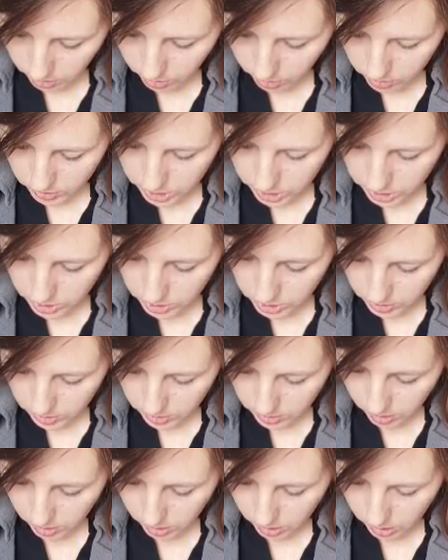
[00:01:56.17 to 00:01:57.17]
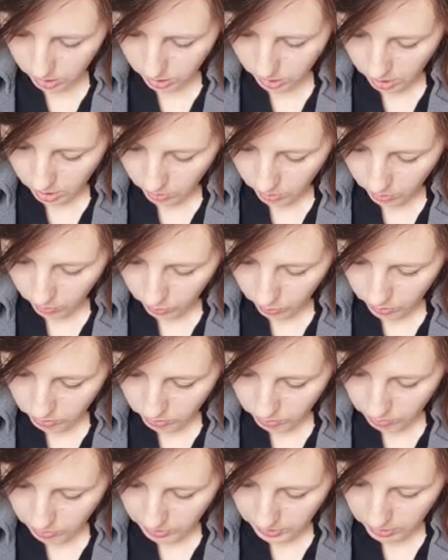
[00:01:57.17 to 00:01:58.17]
Question. When
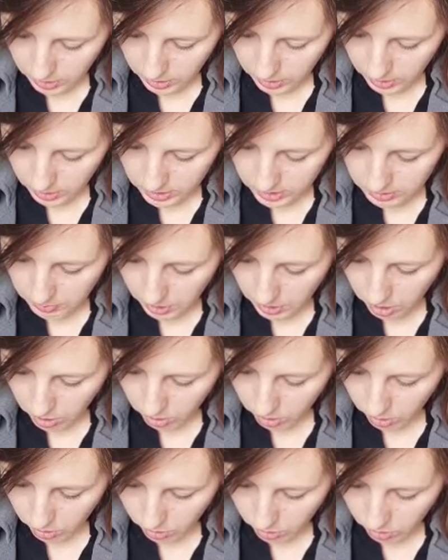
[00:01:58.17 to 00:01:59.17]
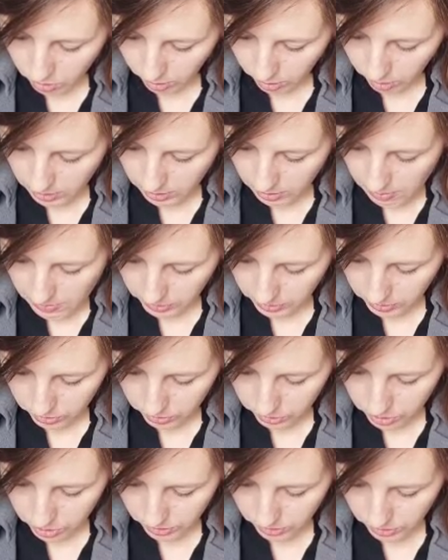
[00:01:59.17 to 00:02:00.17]
repairing a small hole on a
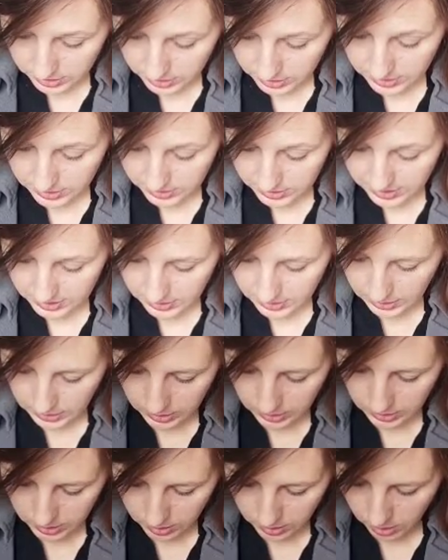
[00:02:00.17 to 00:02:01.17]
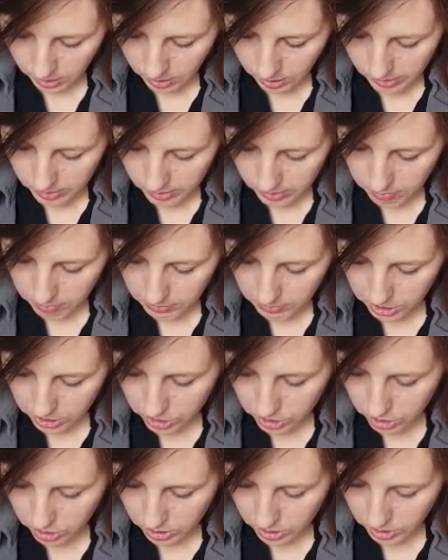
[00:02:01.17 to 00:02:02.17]
metal stressed skin, the major